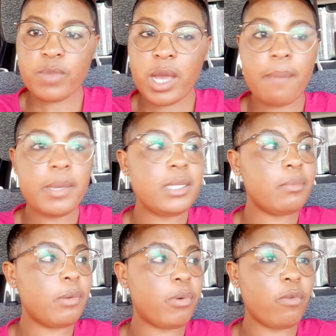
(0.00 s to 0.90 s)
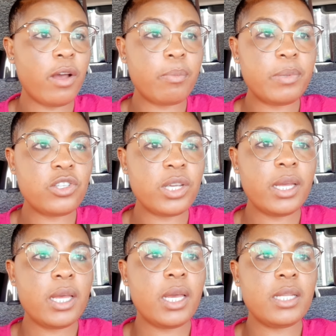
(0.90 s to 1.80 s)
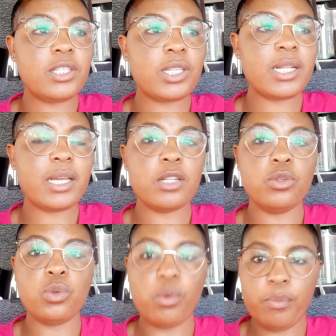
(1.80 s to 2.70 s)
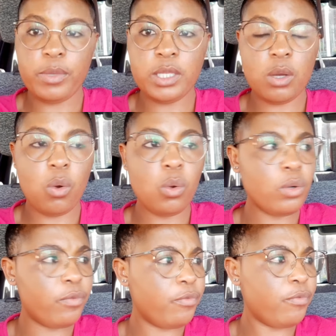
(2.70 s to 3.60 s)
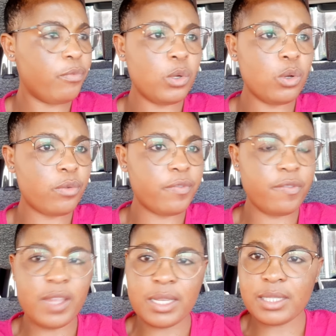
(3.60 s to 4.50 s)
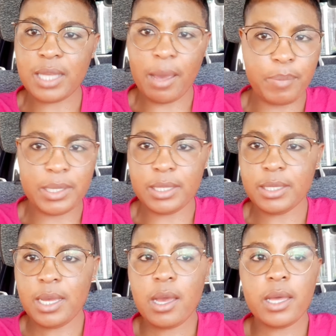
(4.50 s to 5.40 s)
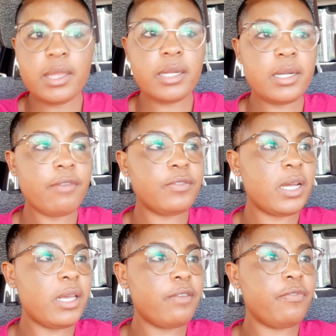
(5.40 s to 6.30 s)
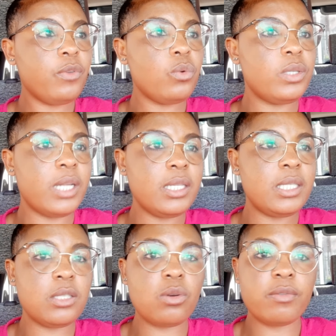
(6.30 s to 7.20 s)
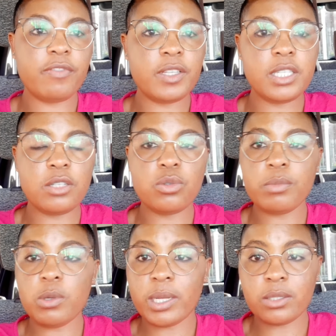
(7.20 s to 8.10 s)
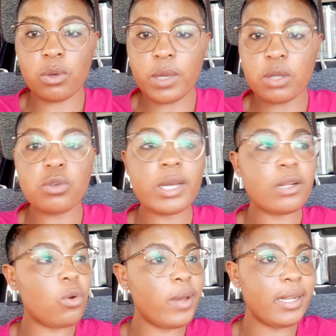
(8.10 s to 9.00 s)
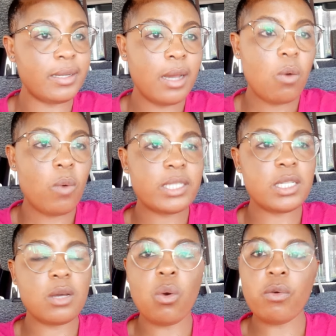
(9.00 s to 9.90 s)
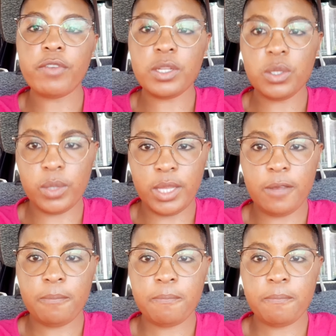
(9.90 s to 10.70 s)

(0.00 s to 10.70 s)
I made him a profile picture, and just like the doom, it's a whole lot of things happening. And then after a few days, he's confessing to me what's going on. You can go and watch the whole video there.